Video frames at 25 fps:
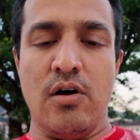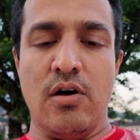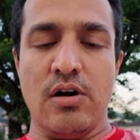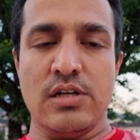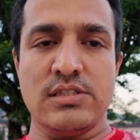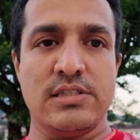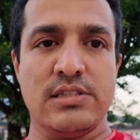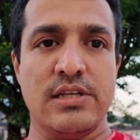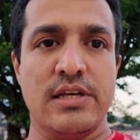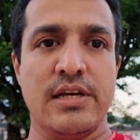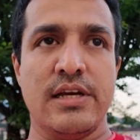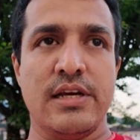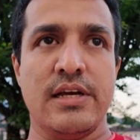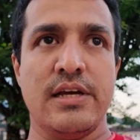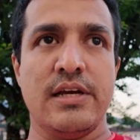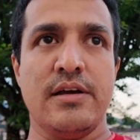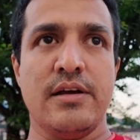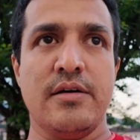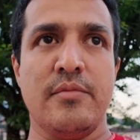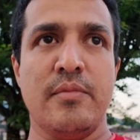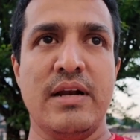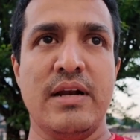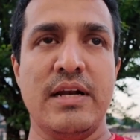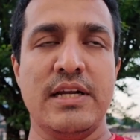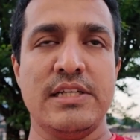or
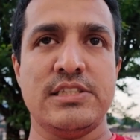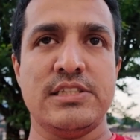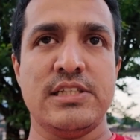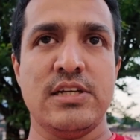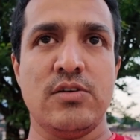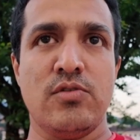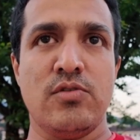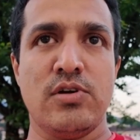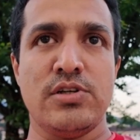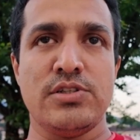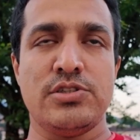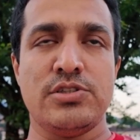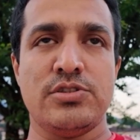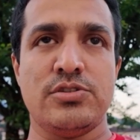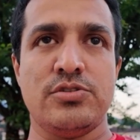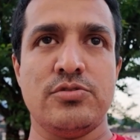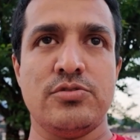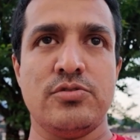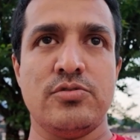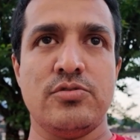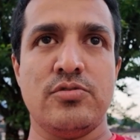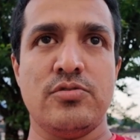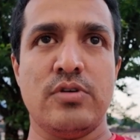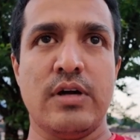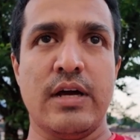say Malaysia wants
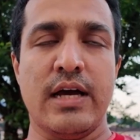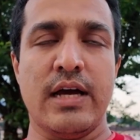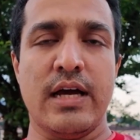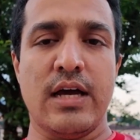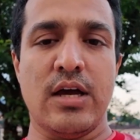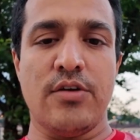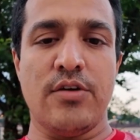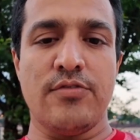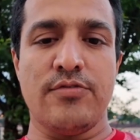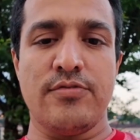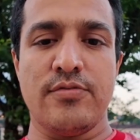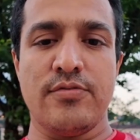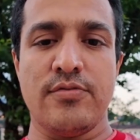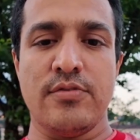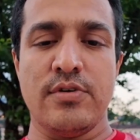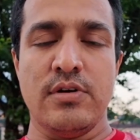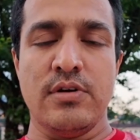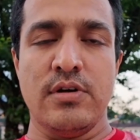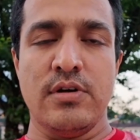to have